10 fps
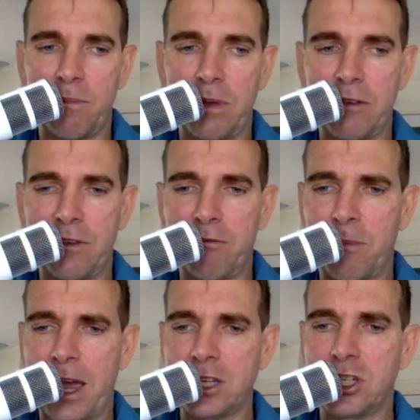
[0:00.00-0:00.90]
bit of
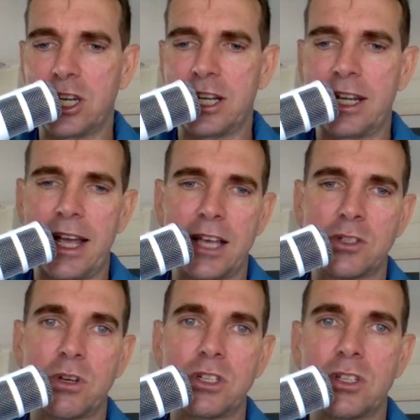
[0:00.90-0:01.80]
information,
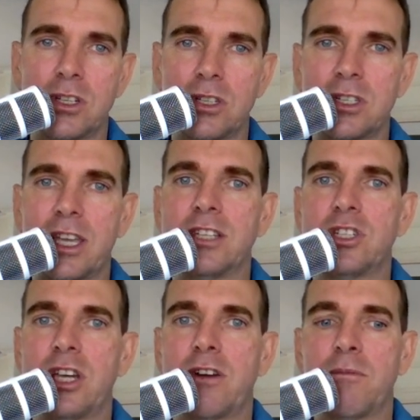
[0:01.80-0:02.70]
ask questions and
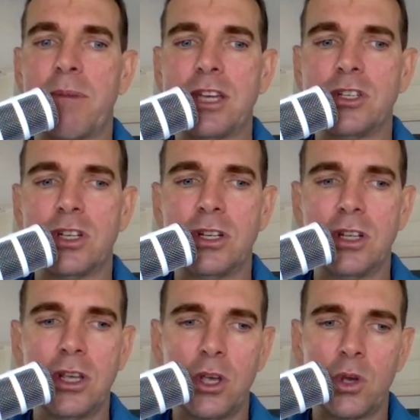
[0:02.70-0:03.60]
share information,
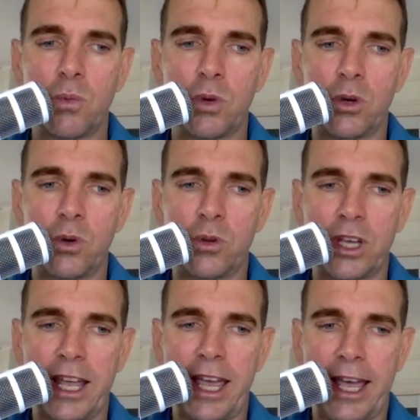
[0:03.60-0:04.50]
we all
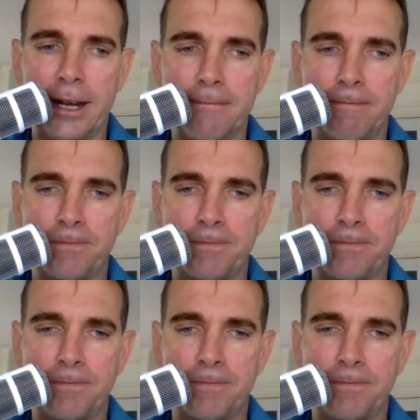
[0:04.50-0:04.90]
get ahead.